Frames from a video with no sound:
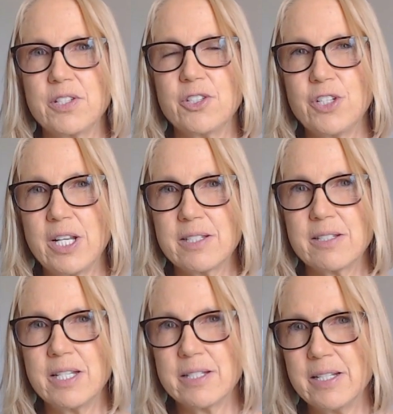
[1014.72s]

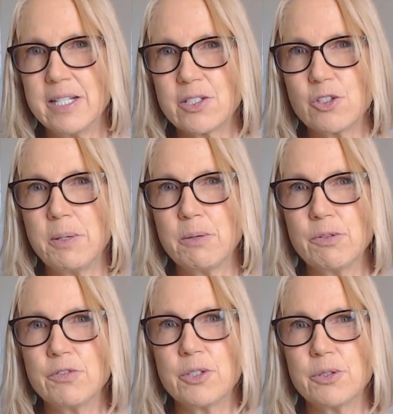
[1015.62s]
suggest this needs to be
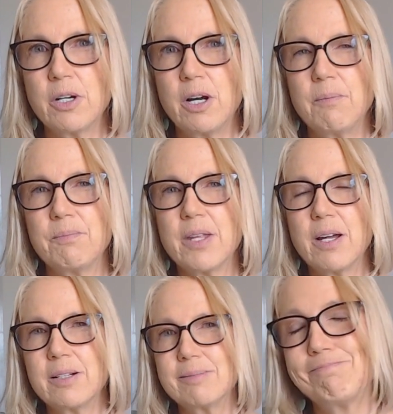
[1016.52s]
reviewed?
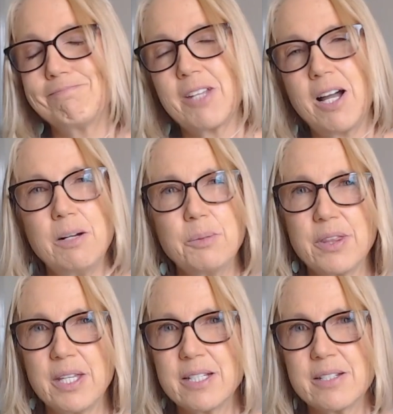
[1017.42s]
I
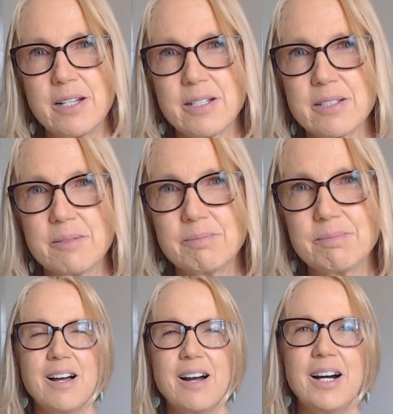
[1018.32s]
would think it does.
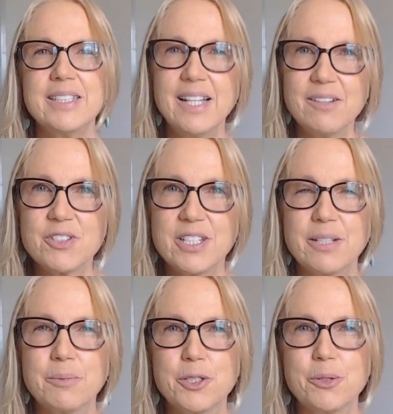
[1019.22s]
I'd love to
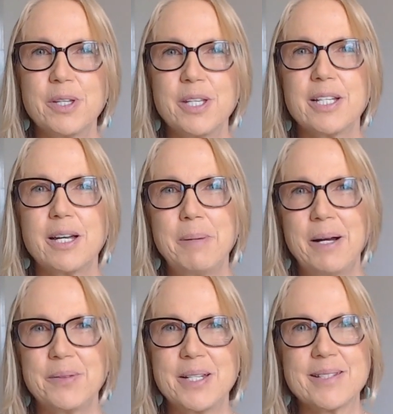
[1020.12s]
hear what you think
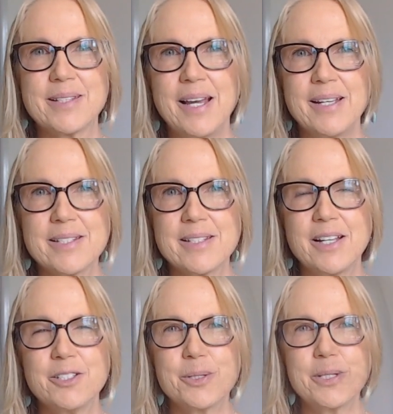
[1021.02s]
about this
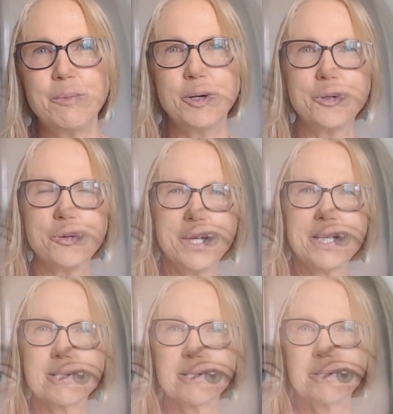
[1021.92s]
case. Are you someone who thinks